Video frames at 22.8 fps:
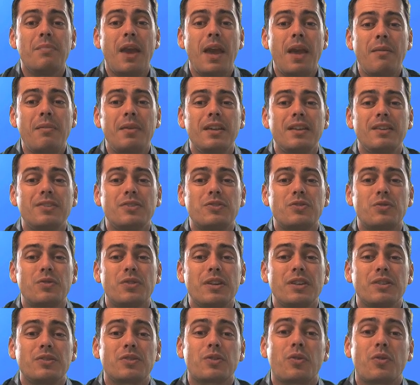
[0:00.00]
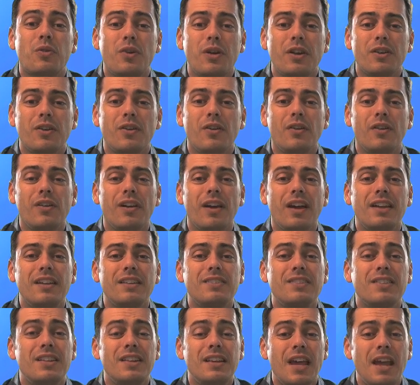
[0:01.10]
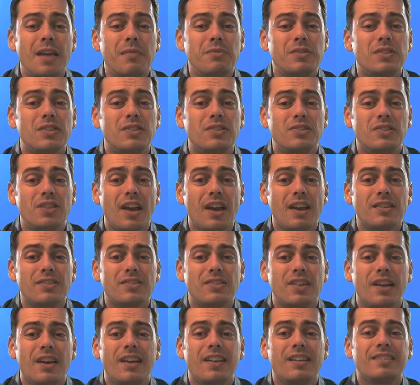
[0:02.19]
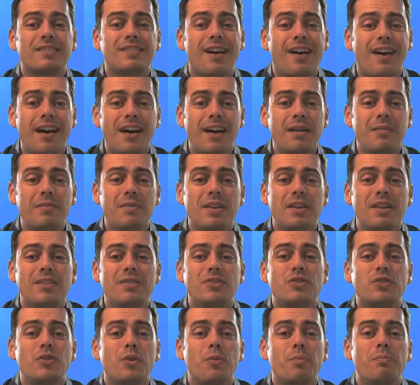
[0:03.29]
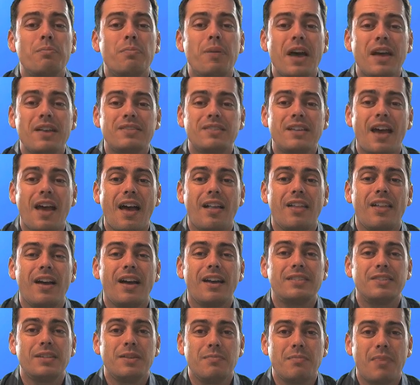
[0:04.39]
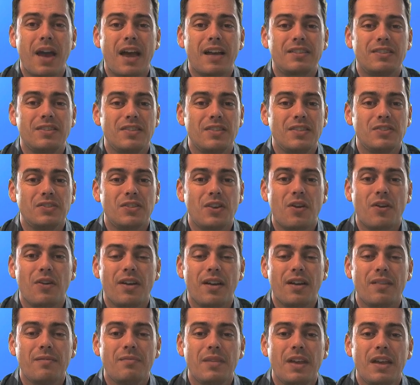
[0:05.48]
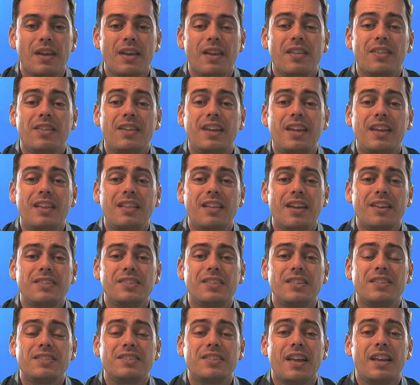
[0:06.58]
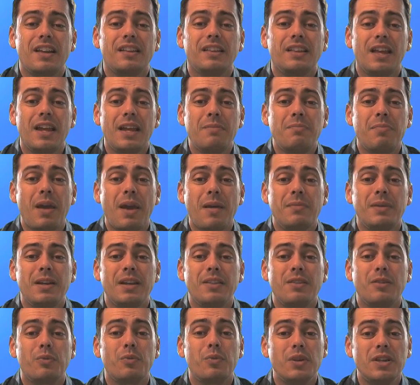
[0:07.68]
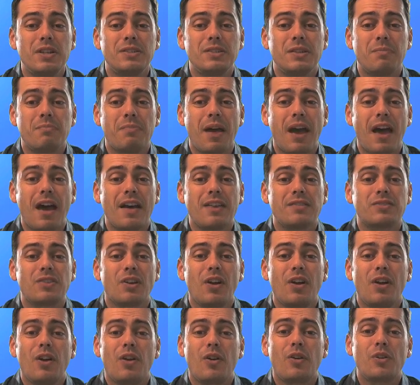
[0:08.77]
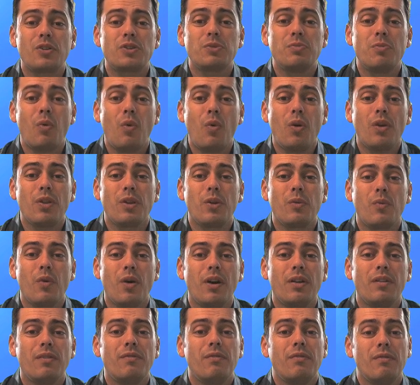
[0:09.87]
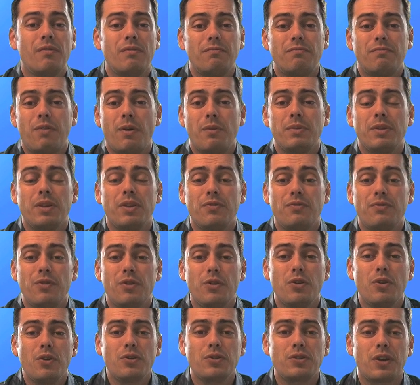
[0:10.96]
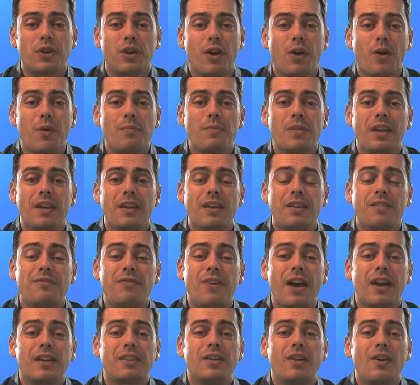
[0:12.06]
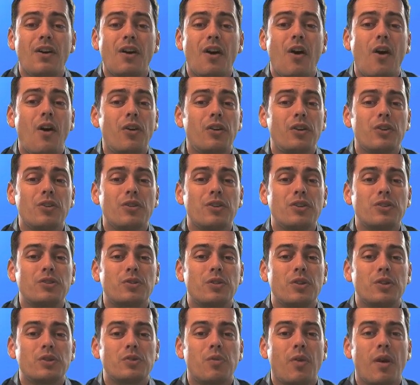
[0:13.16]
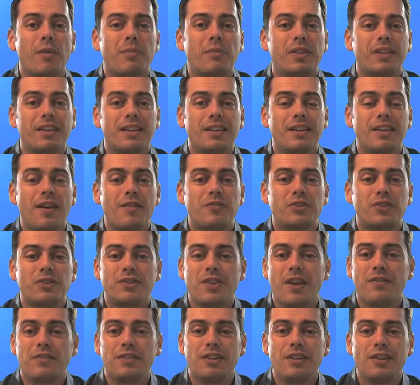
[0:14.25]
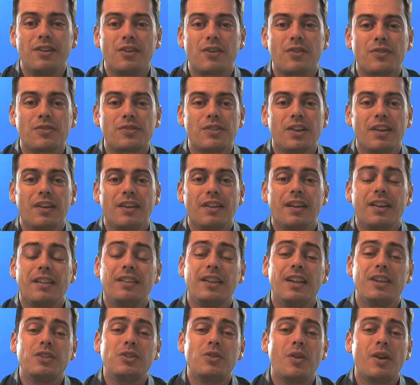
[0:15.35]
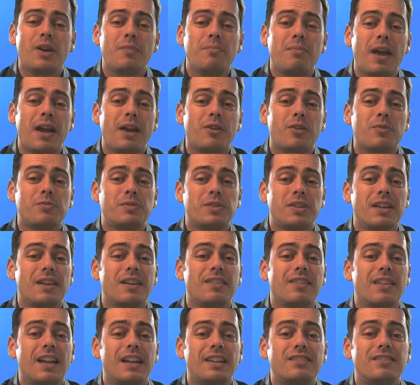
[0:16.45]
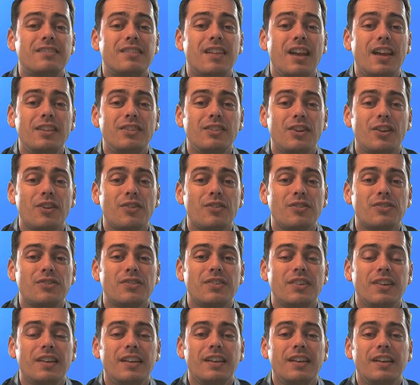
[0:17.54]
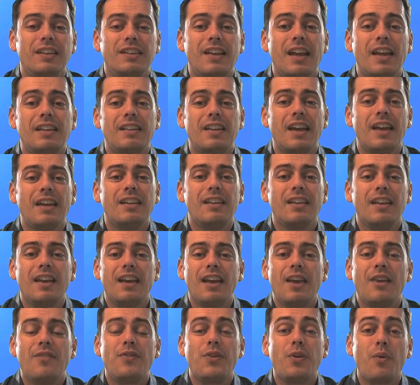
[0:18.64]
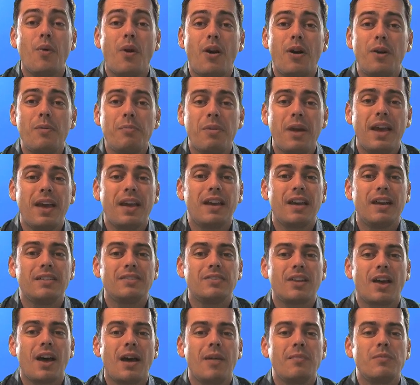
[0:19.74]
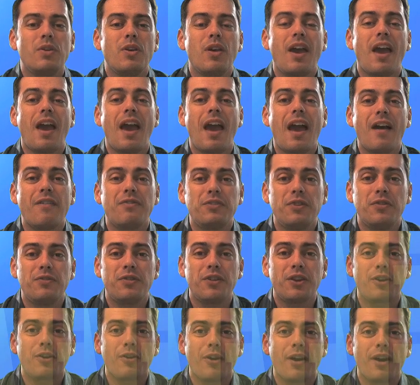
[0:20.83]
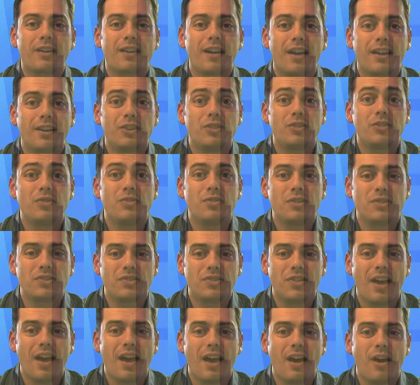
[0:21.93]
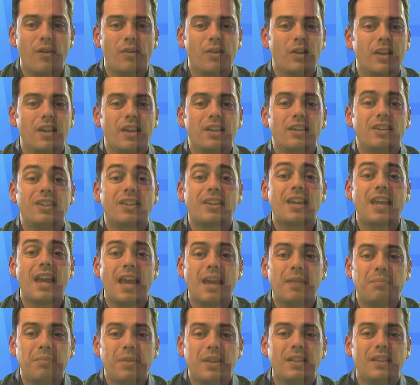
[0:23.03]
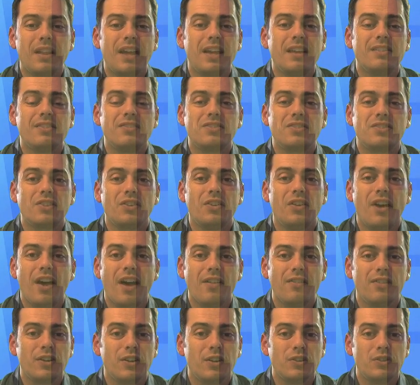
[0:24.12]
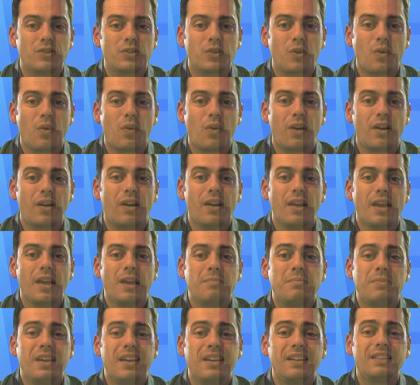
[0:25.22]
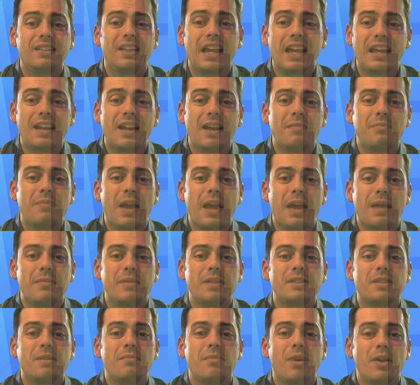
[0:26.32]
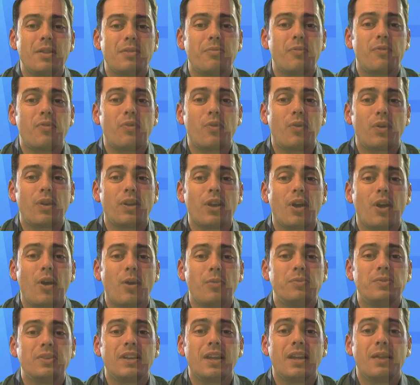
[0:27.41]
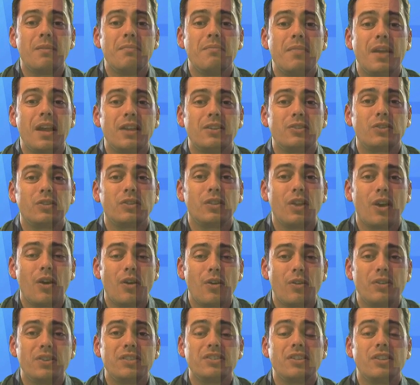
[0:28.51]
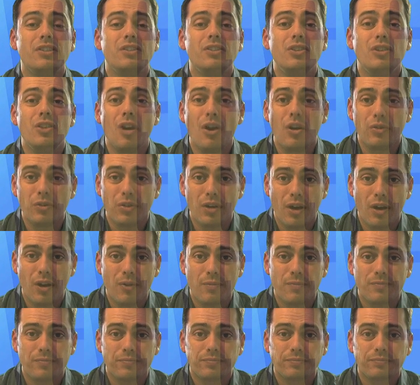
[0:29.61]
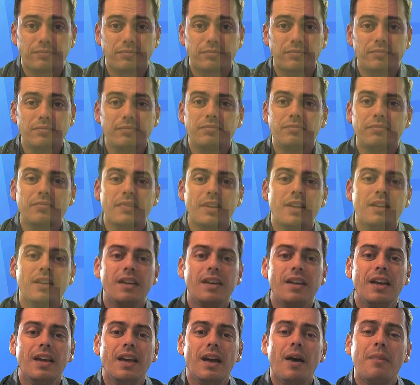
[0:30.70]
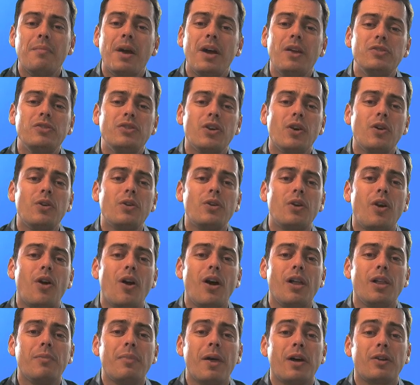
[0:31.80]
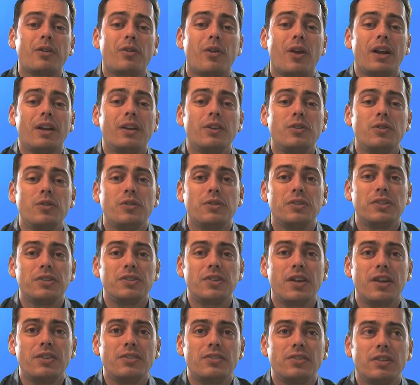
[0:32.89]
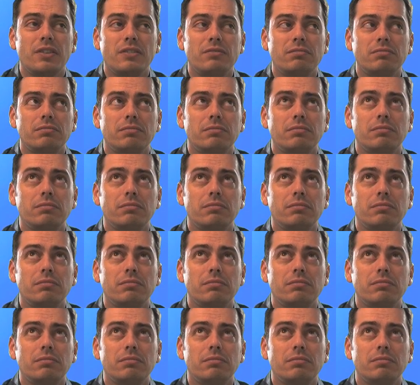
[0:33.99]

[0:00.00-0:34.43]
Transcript: Payment history is critical, and as the name suggests, time is your best ally to impacting this area. The key lesson is that a late payment in the recent past hurts more than one from a few years ago. In fact, all your history is wiped clean after 7 years, unless you had a bankruptcy, and then it's 10 years. Net-net, if you aren't paying on time, you have to figure out how to do this now. You can't be late and still have a good score. Being late on payments a month before you hope to get a major loan is a no-no. Amounts owed are all about credit utilization.